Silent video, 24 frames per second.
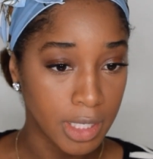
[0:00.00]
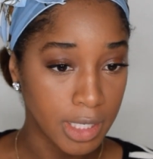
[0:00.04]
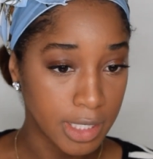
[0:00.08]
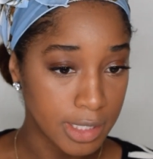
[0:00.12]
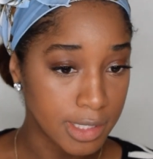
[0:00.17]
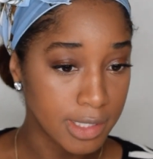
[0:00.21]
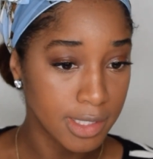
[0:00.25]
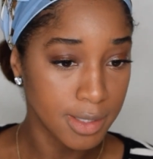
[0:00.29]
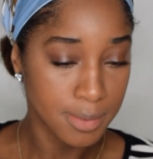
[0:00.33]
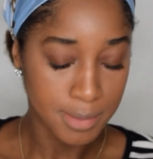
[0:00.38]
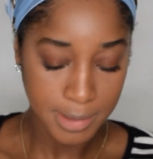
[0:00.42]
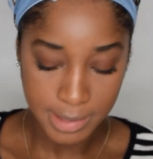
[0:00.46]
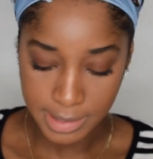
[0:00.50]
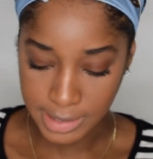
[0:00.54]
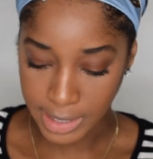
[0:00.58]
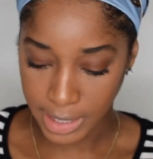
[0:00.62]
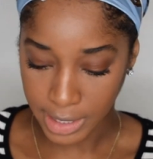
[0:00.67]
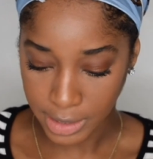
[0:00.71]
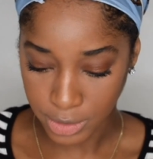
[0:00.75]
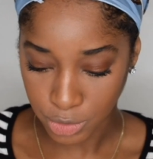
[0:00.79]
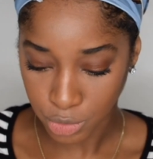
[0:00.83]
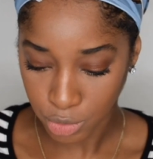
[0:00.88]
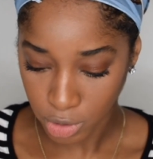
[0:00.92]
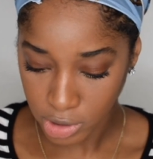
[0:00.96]
it's
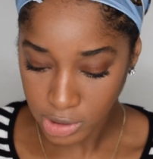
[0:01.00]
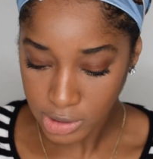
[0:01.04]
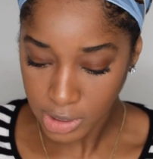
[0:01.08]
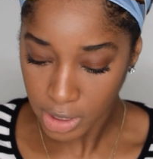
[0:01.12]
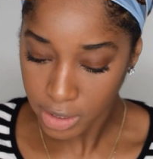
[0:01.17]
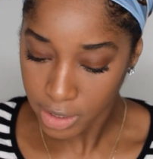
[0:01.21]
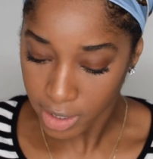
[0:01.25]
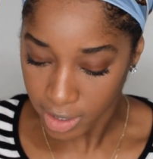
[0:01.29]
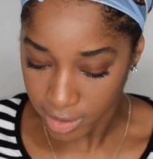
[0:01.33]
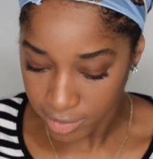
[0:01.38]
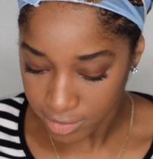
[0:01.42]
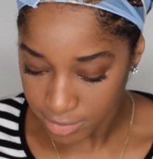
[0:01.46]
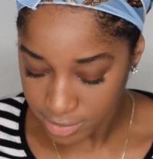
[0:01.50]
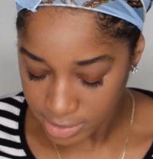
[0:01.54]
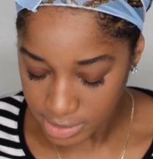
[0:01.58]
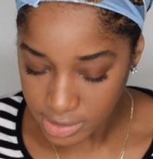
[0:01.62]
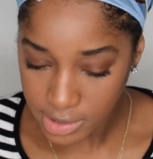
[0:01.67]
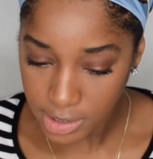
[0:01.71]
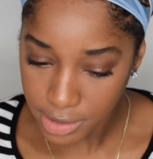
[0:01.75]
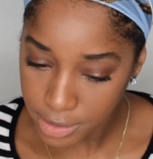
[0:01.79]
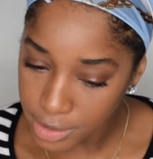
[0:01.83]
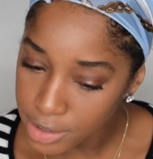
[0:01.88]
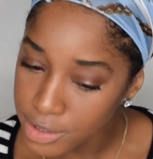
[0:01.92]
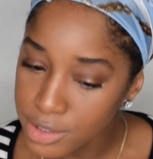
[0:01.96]
substantial. It's enough.
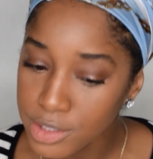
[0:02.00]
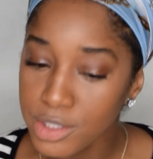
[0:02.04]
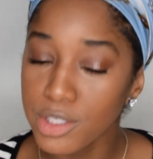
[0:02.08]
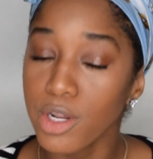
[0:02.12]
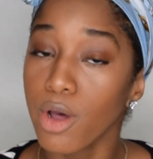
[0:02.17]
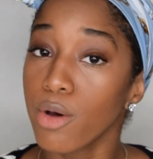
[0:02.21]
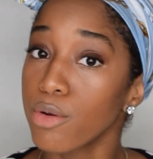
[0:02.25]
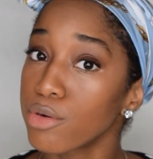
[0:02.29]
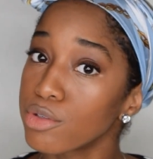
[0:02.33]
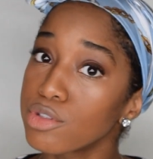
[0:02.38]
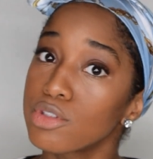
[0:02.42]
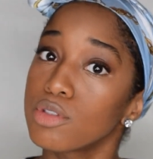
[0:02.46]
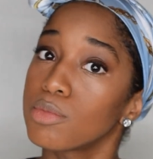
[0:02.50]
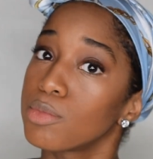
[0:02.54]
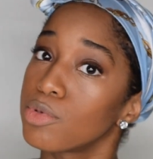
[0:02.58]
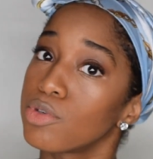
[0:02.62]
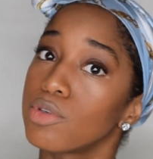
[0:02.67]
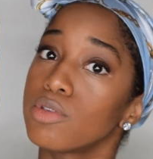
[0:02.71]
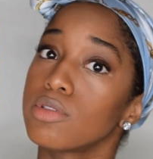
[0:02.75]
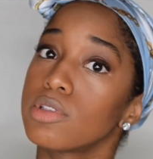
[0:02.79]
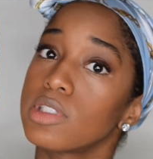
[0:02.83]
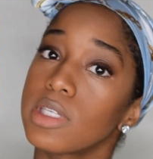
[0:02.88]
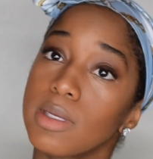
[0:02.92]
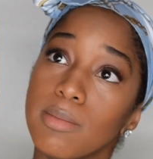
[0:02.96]
It's
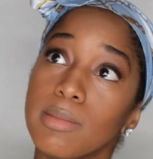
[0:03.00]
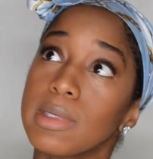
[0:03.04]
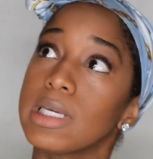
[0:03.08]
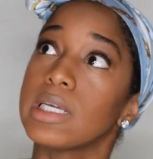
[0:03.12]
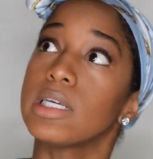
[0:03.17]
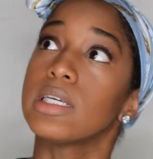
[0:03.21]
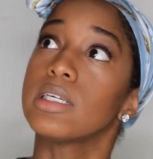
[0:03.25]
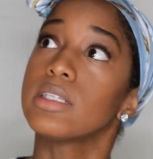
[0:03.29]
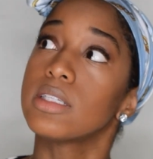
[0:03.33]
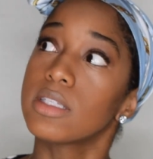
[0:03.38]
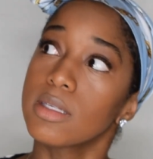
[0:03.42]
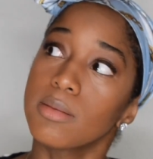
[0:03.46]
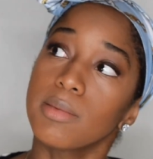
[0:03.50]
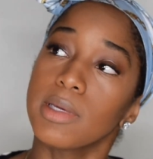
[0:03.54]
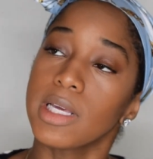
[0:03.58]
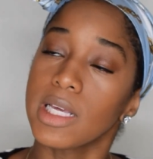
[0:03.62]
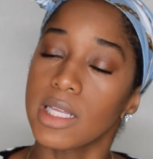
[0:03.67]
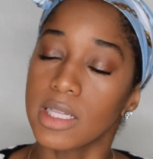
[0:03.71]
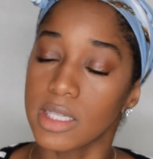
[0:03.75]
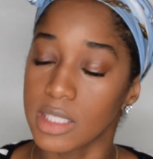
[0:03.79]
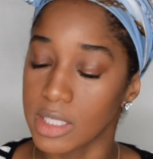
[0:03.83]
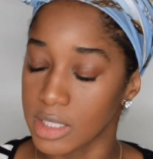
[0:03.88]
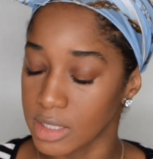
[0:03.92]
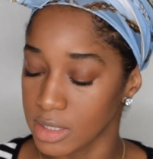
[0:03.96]
noticeable to me
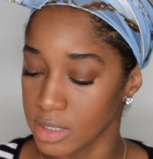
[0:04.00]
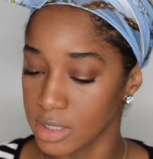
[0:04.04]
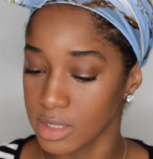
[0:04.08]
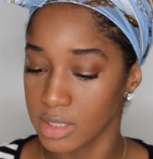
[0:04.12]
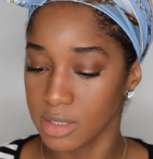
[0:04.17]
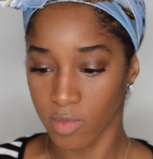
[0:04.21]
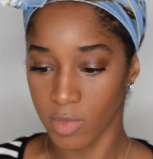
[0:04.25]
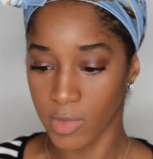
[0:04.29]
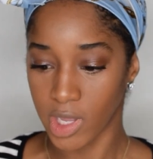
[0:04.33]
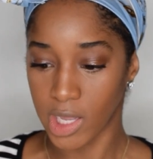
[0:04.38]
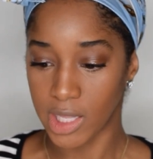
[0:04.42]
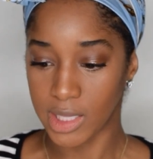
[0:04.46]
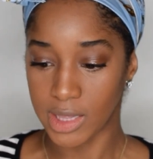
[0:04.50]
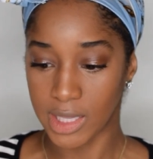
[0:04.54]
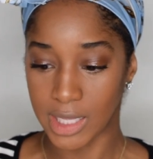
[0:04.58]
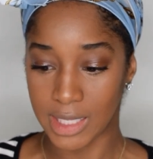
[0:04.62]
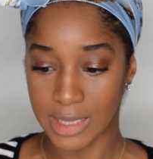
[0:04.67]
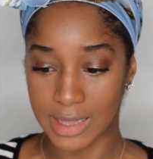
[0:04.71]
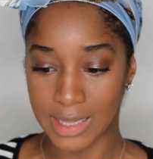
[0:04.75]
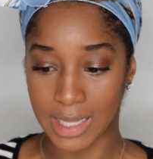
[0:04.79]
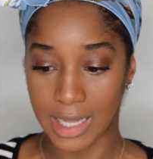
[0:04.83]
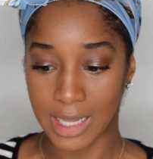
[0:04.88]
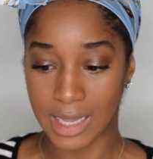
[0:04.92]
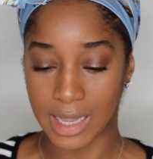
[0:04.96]
at least. I
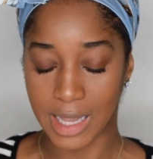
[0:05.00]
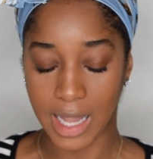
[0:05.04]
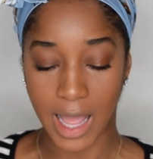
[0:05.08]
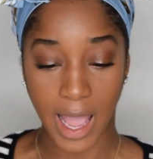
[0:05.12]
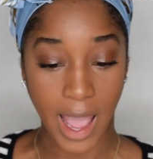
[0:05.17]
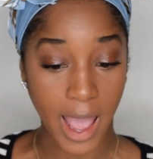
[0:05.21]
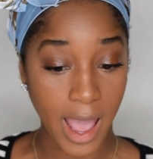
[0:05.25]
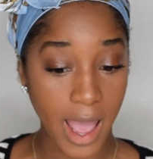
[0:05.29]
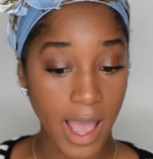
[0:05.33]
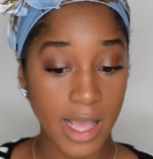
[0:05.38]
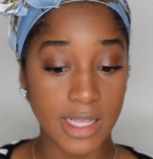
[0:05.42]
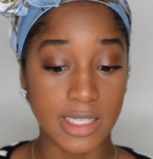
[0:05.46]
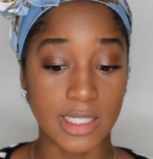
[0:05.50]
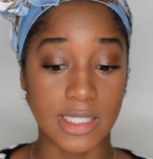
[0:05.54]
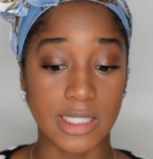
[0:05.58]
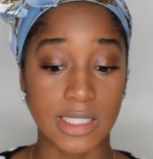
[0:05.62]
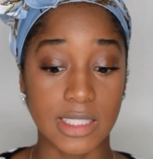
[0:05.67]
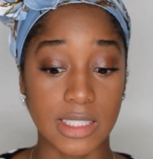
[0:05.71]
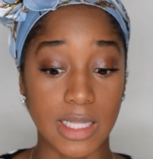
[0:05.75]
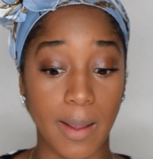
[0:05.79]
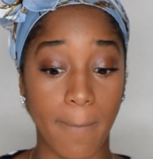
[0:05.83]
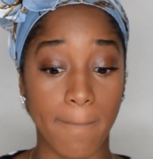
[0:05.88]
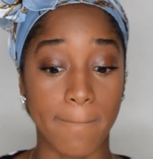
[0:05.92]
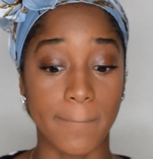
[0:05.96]
think the
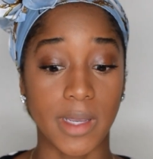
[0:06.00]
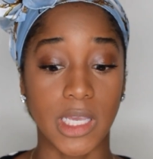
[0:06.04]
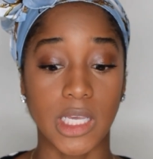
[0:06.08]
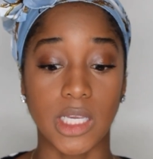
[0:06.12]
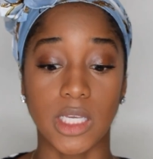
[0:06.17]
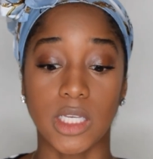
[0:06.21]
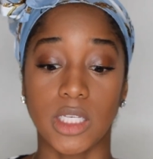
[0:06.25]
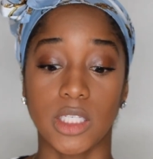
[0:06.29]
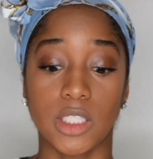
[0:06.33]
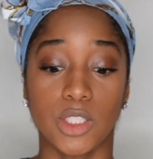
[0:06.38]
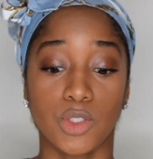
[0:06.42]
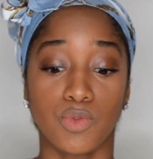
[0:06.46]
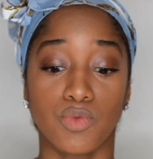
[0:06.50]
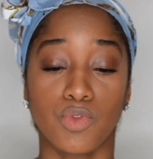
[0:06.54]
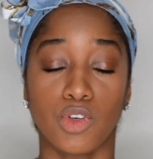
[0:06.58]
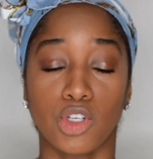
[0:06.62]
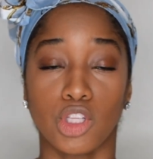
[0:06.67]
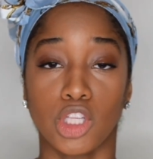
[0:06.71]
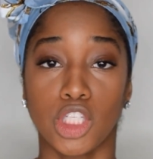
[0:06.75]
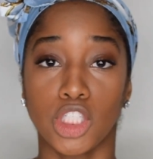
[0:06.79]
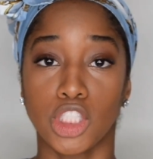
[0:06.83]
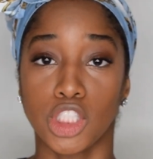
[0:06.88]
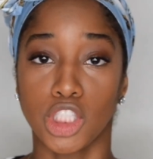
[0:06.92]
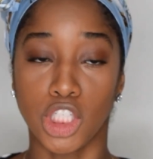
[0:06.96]
last piece
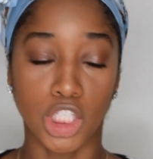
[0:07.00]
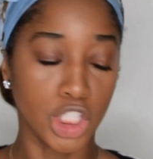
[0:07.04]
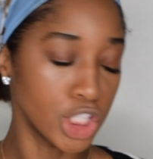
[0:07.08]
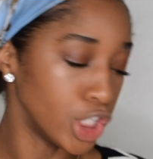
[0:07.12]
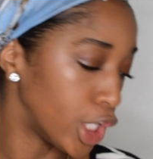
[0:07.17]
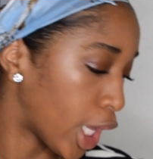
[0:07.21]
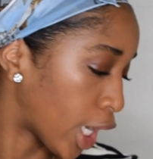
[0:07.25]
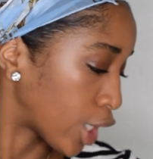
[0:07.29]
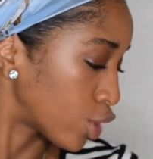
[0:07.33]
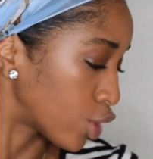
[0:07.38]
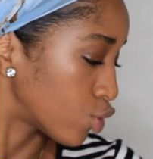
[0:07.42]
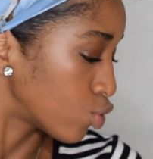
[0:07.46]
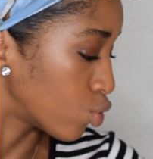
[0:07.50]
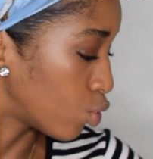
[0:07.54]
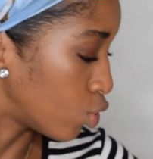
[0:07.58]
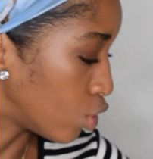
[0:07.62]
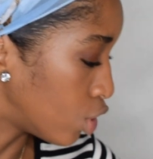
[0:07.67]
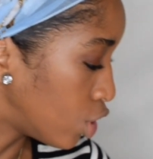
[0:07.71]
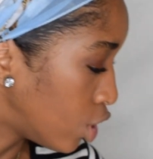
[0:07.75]
for this natural